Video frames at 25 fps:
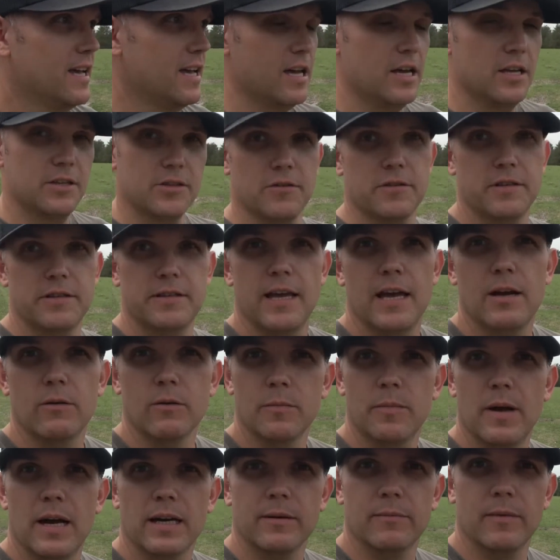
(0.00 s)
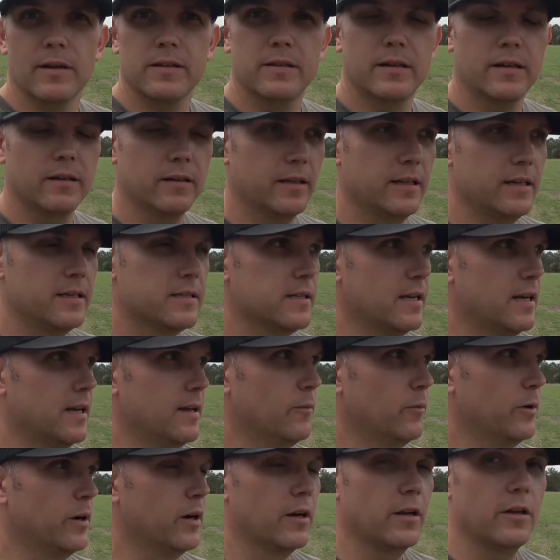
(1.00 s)
So today we're back at my deer lease
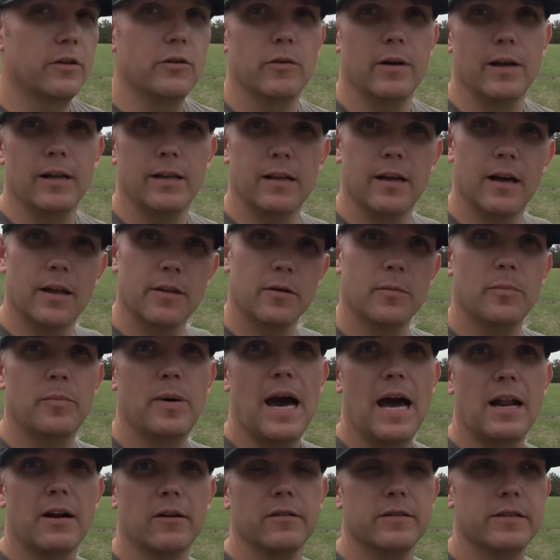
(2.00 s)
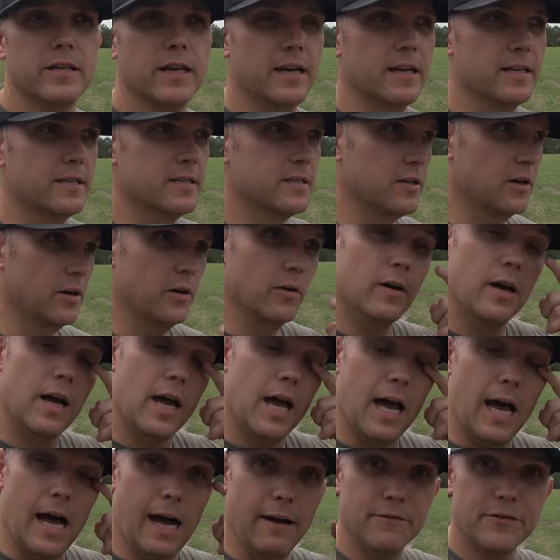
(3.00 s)
and we're going to do another pattern test. So
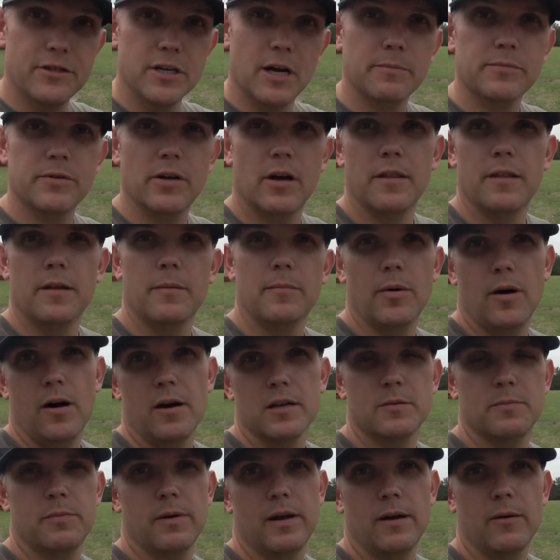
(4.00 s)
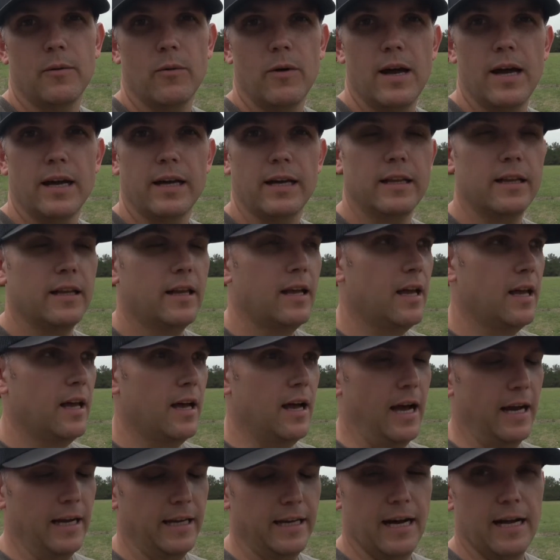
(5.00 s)
I've jumped on the Boss bandwagon.
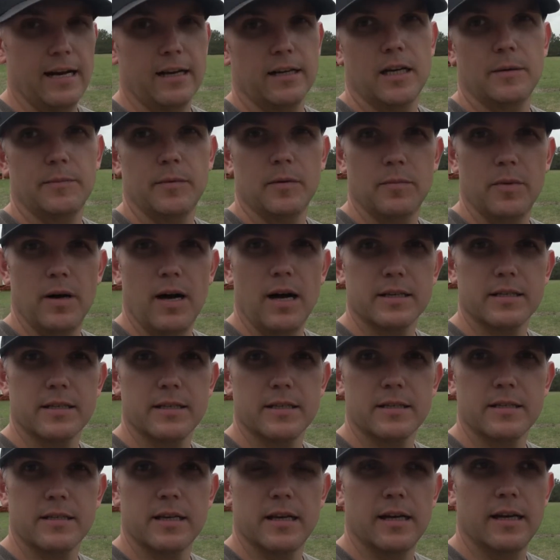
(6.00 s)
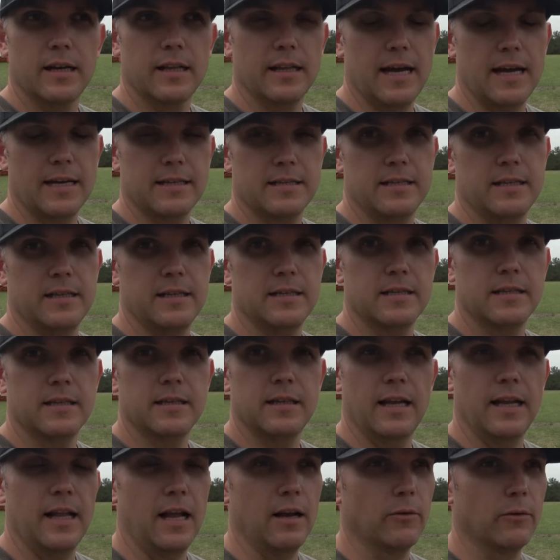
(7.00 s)
I got a couple boxes last season
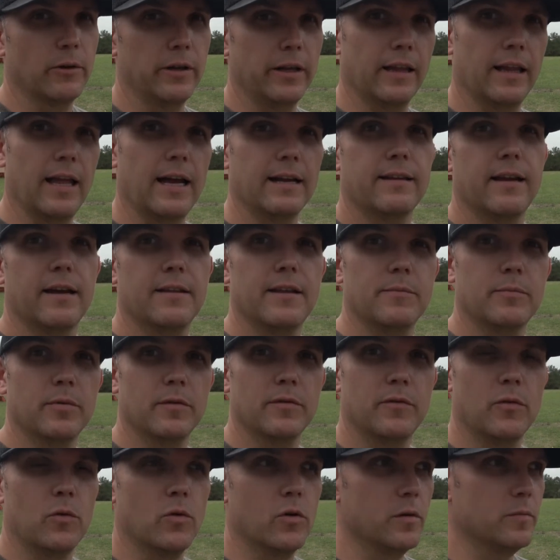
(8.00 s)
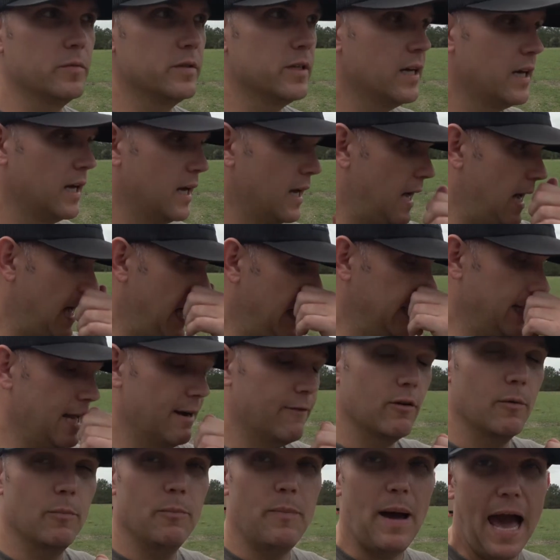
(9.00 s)
and I really liked how they performed. I
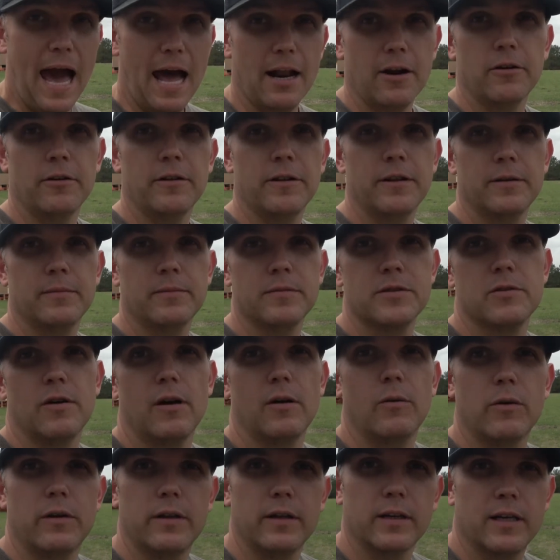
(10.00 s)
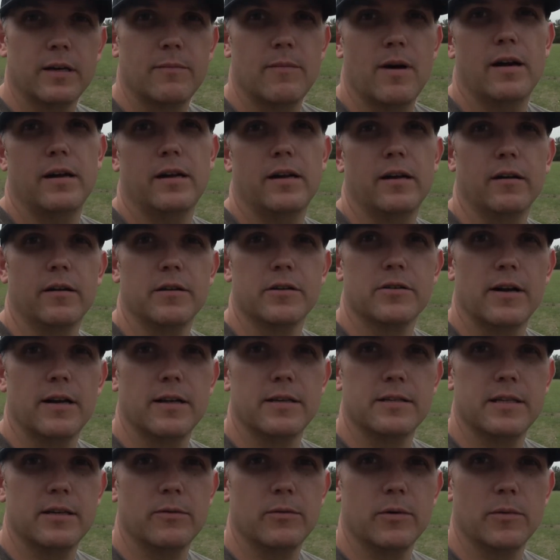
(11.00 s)
never patterned them, so I wanted to come out here and try to
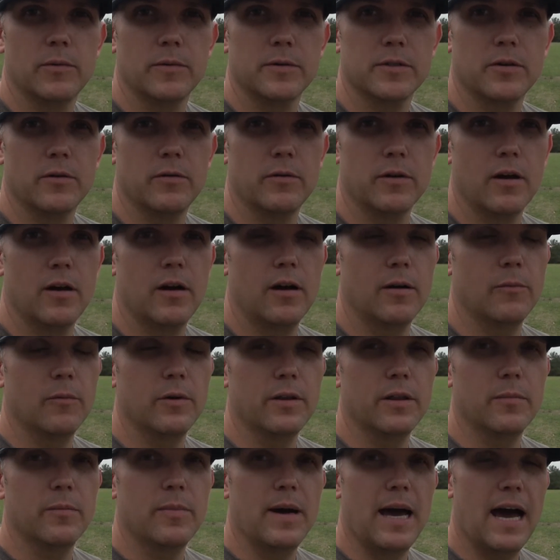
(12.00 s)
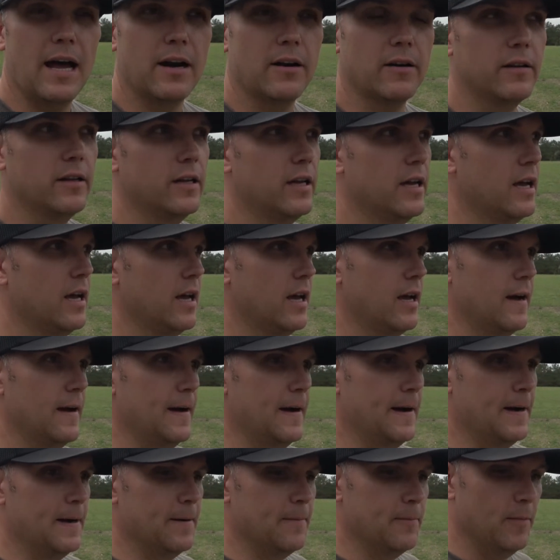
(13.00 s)
see what was going on with the pattern.
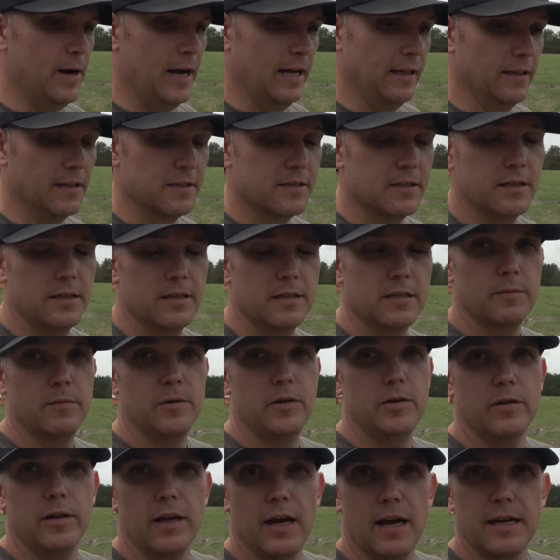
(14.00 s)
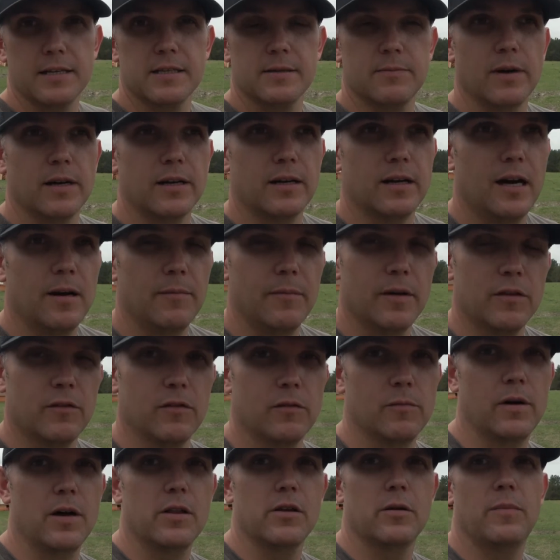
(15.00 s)
I listened to some of you guys in my comments
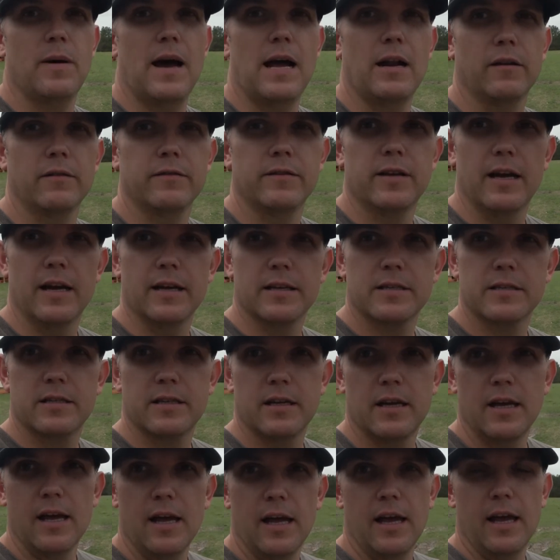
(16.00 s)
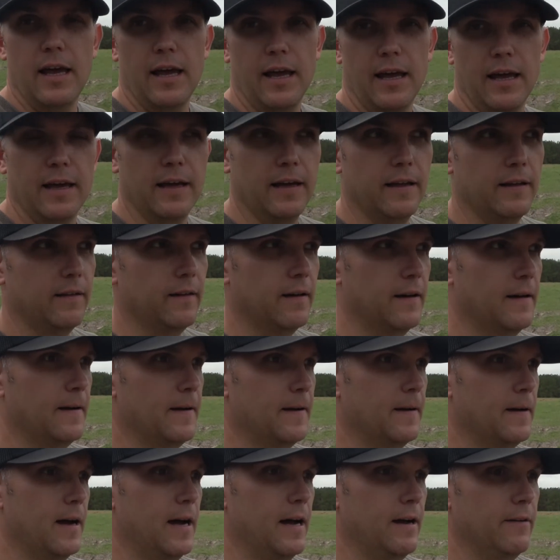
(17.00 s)
from other pattern tests, and
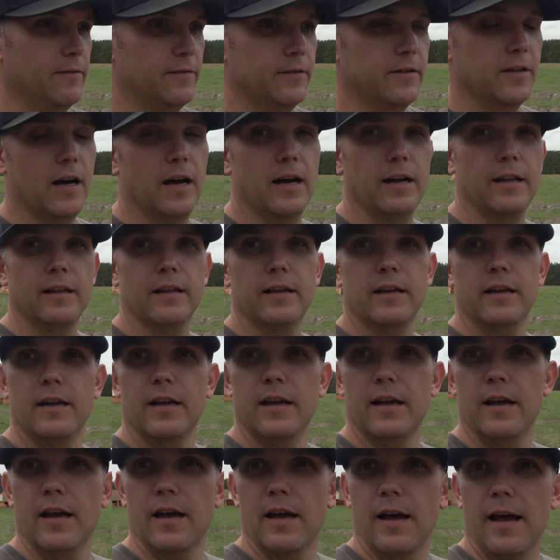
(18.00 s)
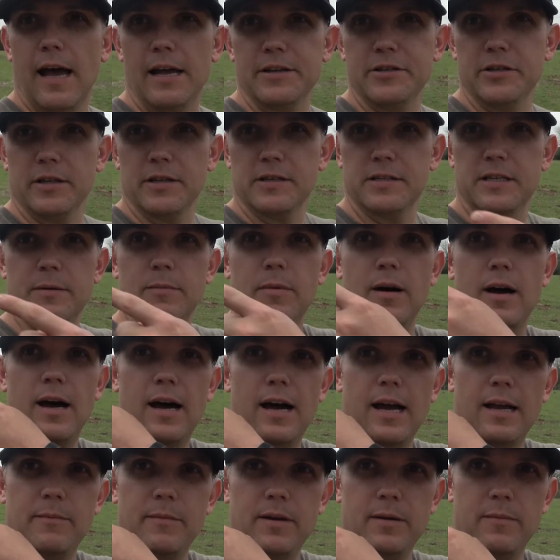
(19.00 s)
I've done, as you can see
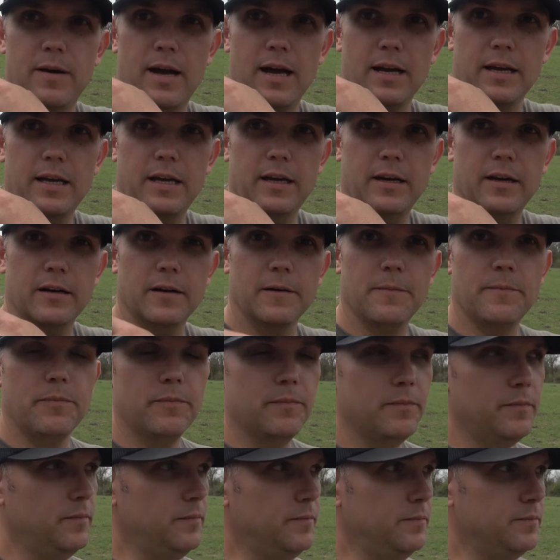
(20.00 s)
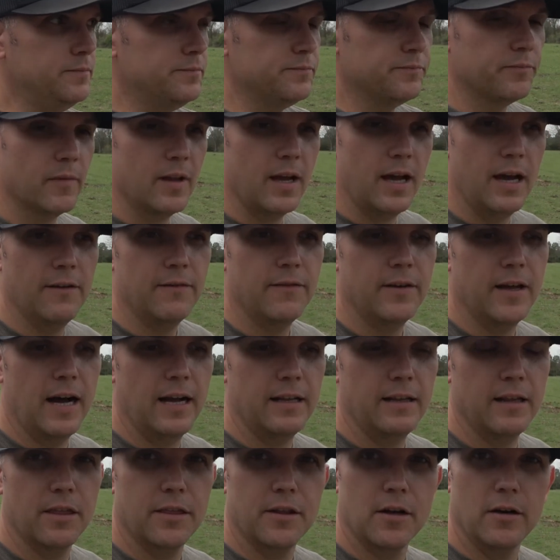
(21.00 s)
behind me back here, I've
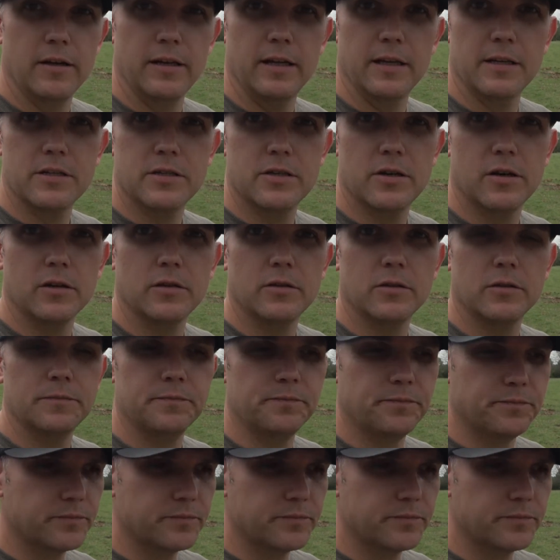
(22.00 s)
gotten a 30-inch circle